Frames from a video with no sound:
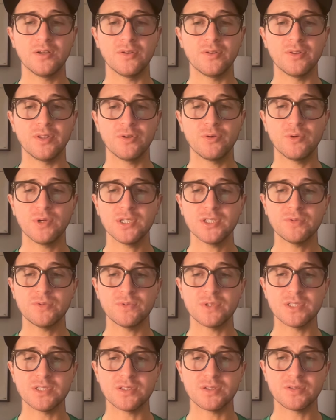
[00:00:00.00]
question
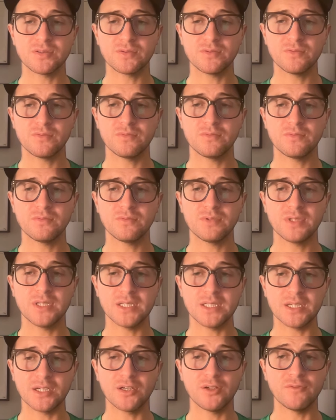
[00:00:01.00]
was,
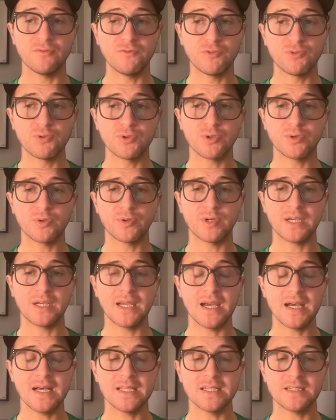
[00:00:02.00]
is it Conforto or
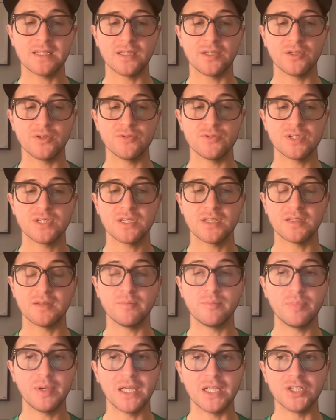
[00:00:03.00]
Yaz that goes to the
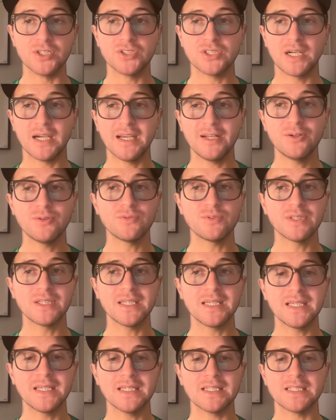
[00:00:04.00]
bench? I don't
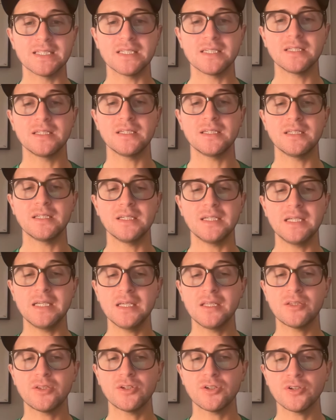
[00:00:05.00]
think it's
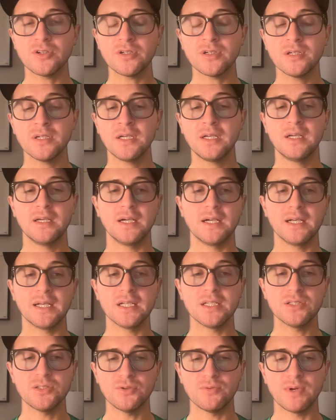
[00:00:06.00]
either
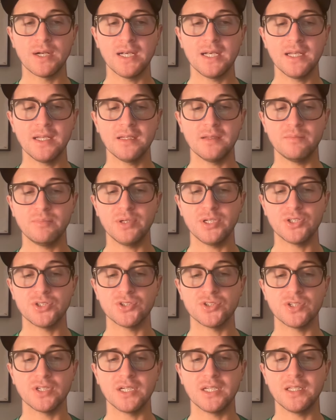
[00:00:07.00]
against a right-handed
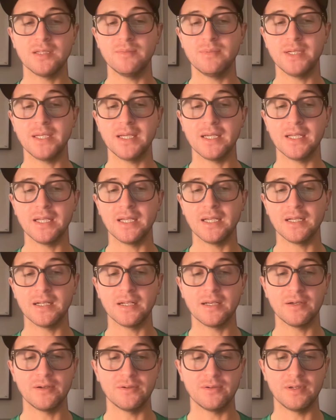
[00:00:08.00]
pitcher in the beginning.
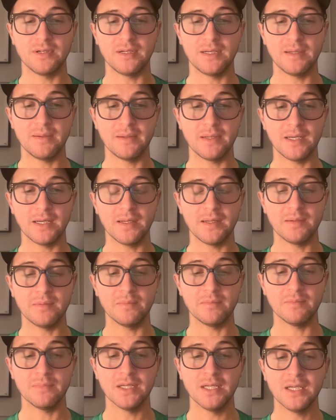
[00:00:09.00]
Now,
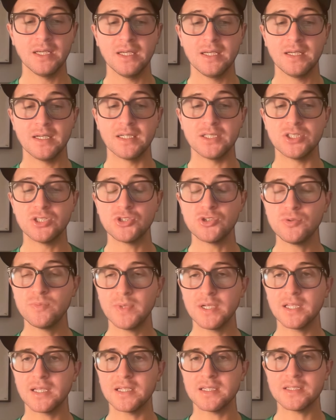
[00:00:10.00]
I'm
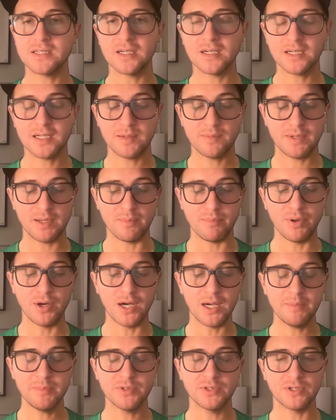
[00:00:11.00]
assuming that's not going to be a
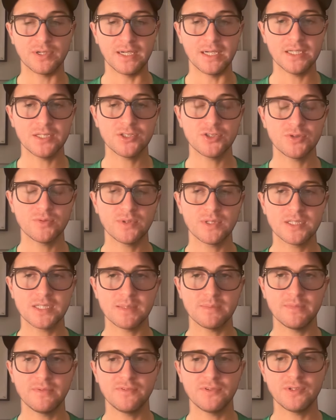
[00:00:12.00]
popular answer with
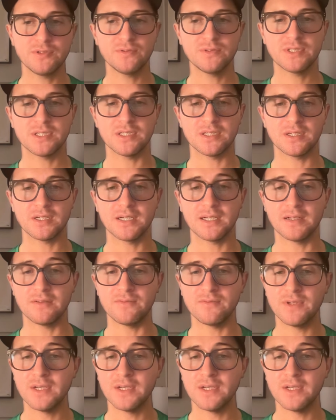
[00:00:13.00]
some of you to kind of